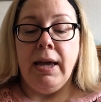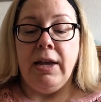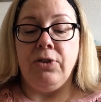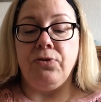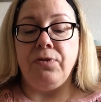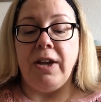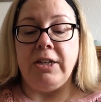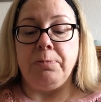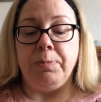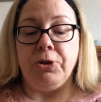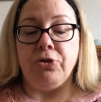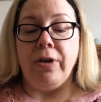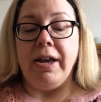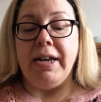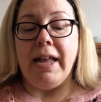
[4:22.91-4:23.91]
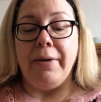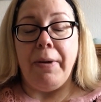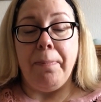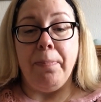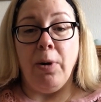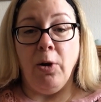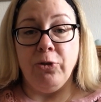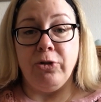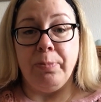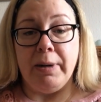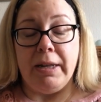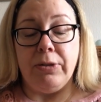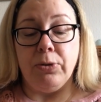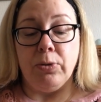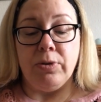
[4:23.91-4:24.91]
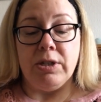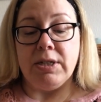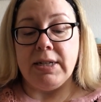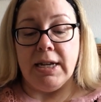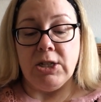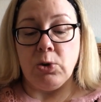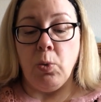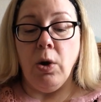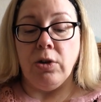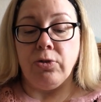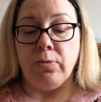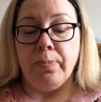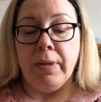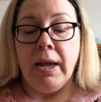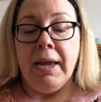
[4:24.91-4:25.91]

His face betrayed how impossible he thought this task was.